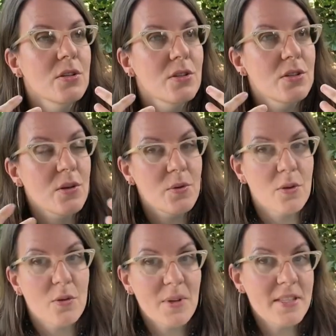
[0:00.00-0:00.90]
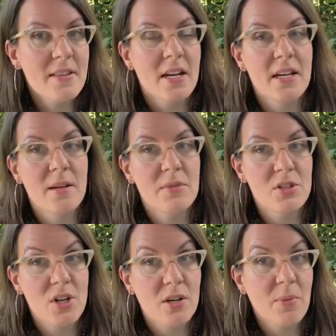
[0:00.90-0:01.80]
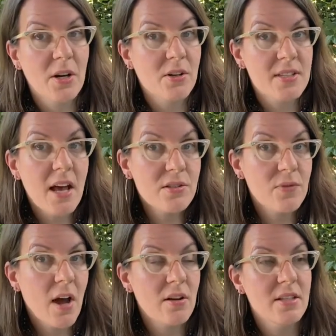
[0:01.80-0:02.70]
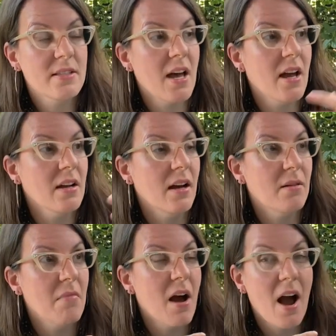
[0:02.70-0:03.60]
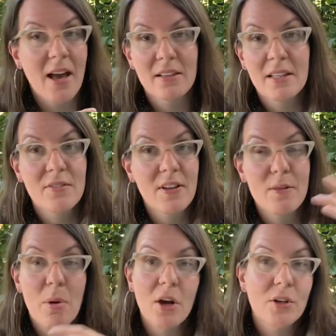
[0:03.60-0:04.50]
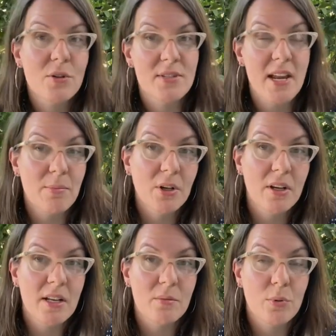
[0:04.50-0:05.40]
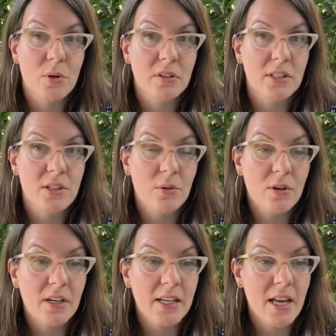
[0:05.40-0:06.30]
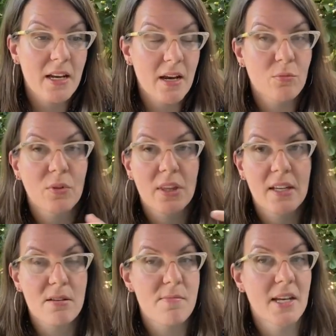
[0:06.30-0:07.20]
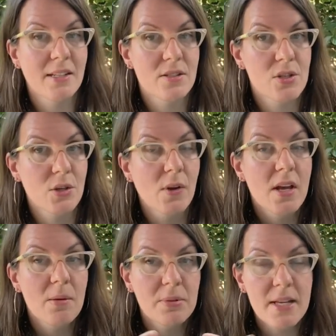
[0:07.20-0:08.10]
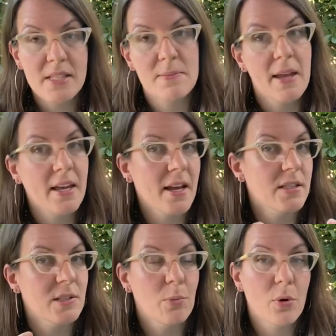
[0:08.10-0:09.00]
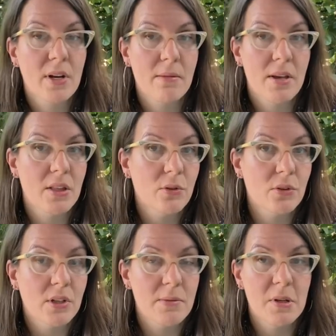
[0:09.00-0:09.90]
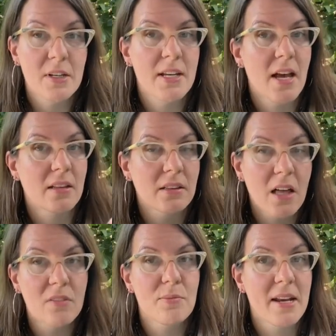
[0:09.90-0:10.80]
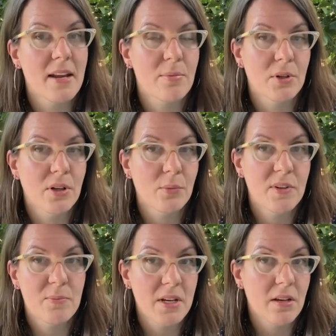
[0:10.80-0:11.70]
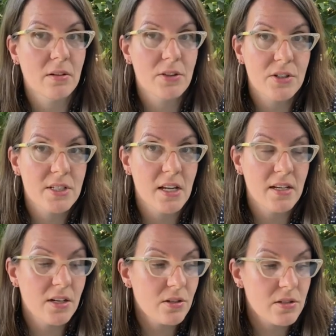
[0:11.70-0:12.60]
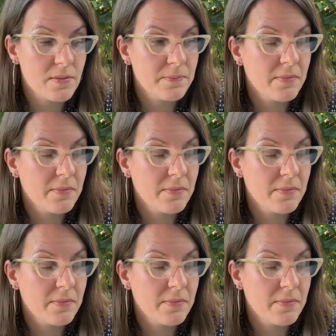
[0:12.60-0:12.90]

So the reason that I named this channel Parkrose Hausfrau is that I live in the Parkrose neighborhood in Portland, Oregon. I'm really committed to placemaking and supporting my local community. I love my neighborhood. We've been here 13 years.